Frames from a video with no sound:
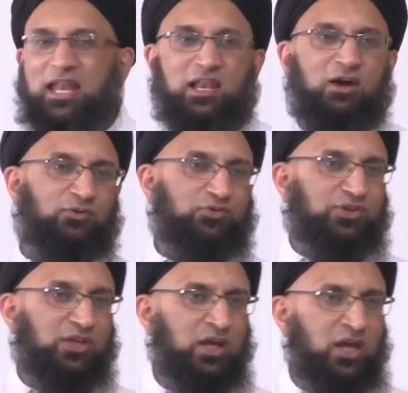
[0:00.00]
man
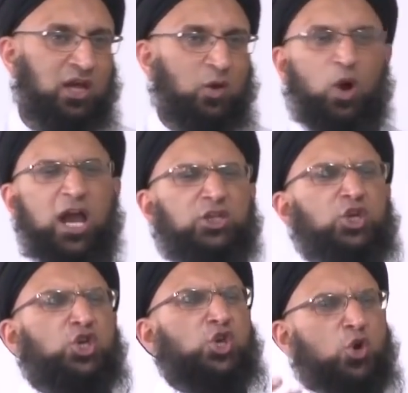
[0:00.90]
loved?
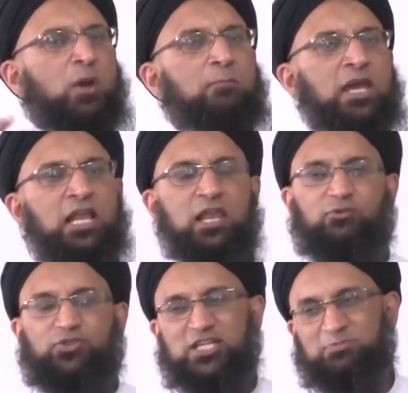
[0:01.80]
Why do you and me
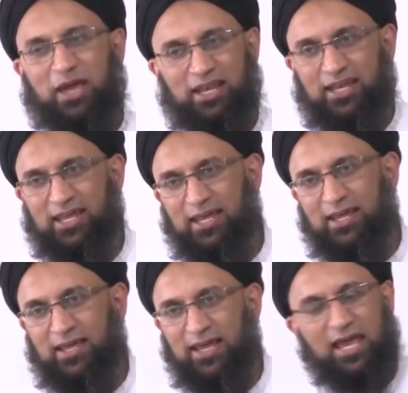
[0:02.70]
love this man?
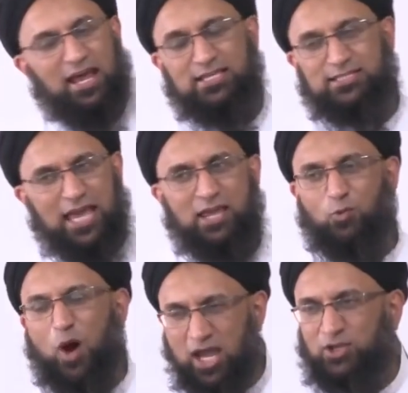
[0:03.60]
And I
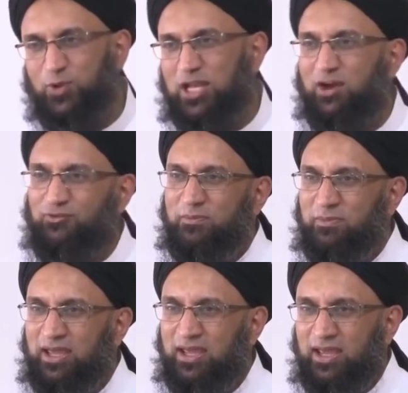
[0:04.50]
say, why do we love
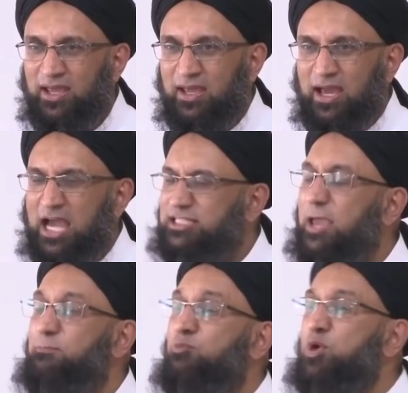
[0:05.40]
him? I
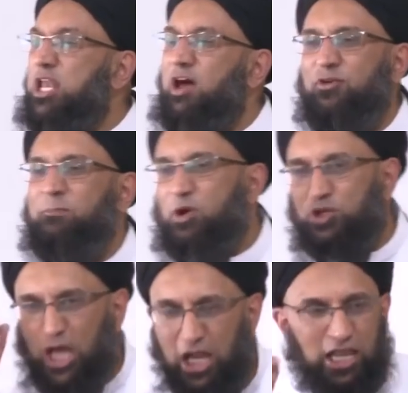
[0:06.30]
say we love him
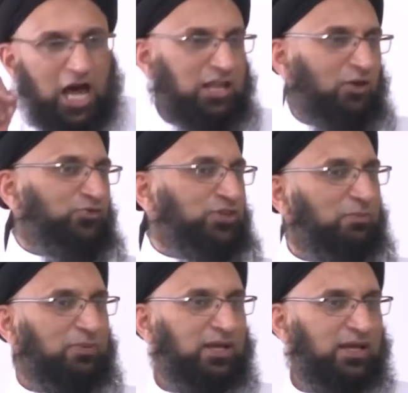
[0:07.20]
because Allah loves
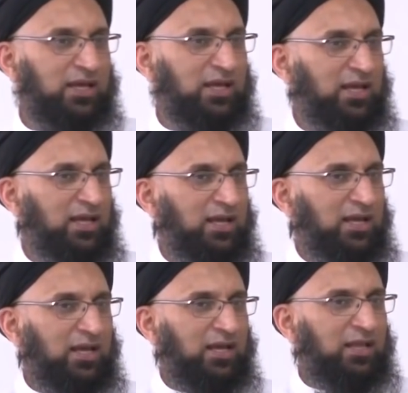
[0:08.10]
him.
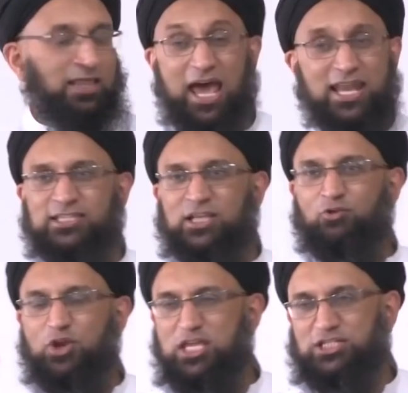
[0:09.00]
That is
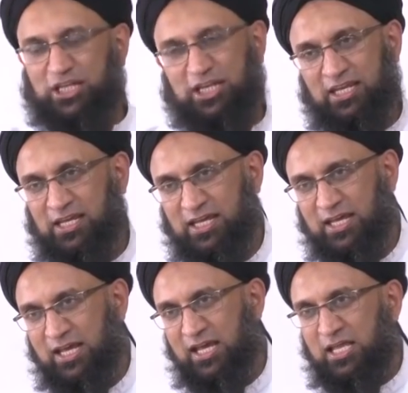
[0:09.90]
the reason.
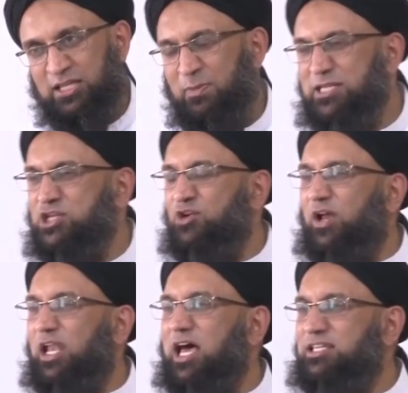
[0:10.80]
The Messenger
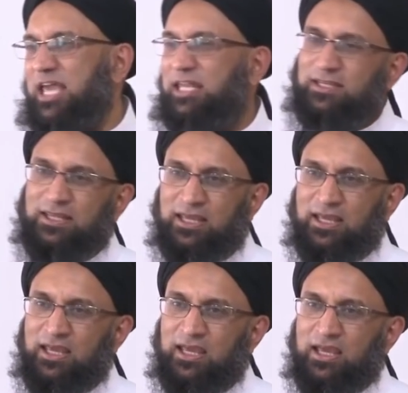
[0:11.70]
of Allah said,
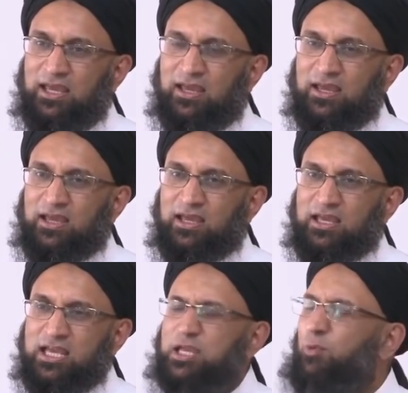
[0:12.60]

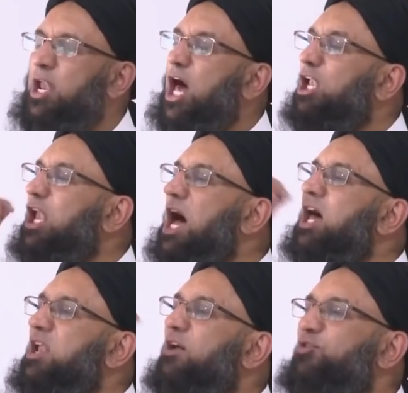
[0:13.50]
He said, when
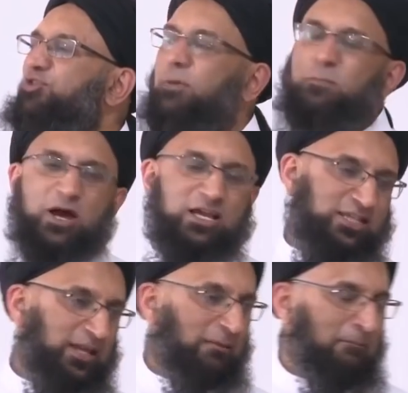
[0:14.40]
Allah loves a
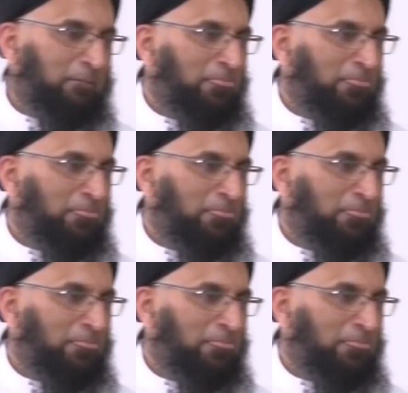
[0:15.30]
person,